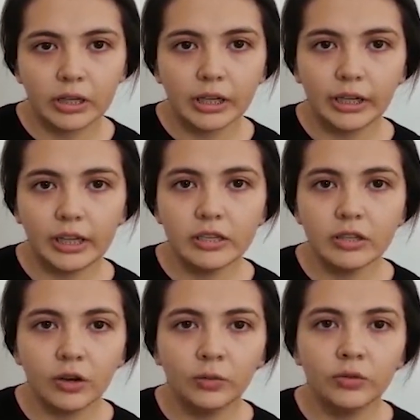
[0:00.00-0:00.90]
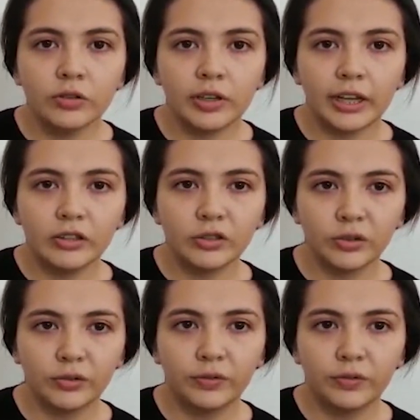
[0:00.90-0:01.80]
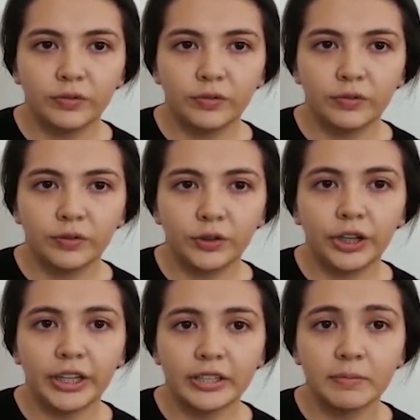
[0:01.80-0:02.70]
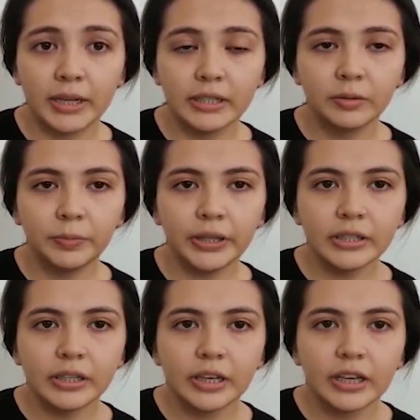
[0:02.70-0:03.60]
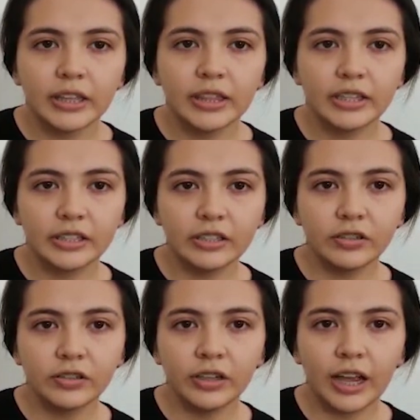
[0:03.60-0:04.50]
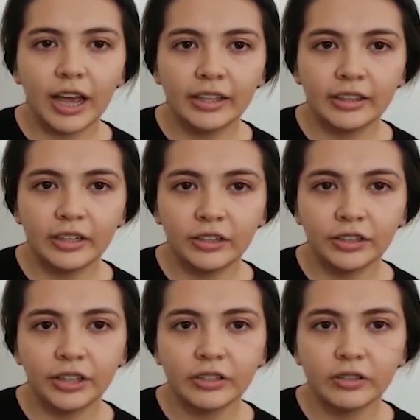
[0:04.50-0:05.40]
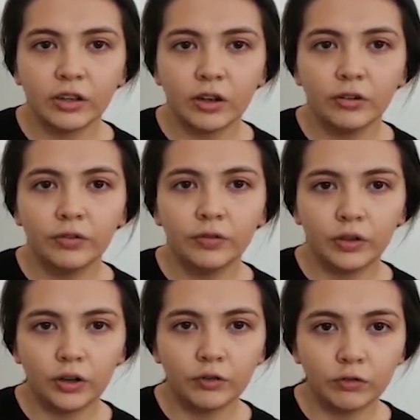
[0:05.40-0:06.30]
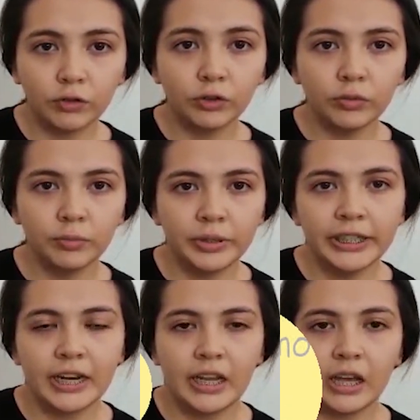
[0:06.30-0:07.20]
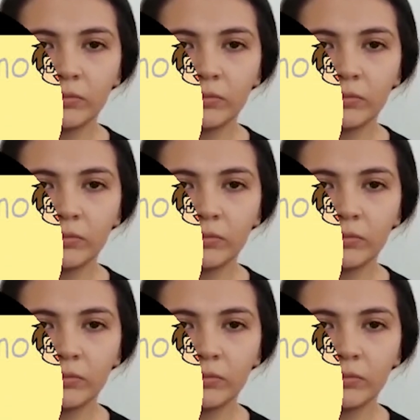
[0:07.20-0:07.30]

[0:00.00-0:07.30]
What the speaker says: He is known today for his masterpiece, The Season, and the lyrics of Rule Britannia.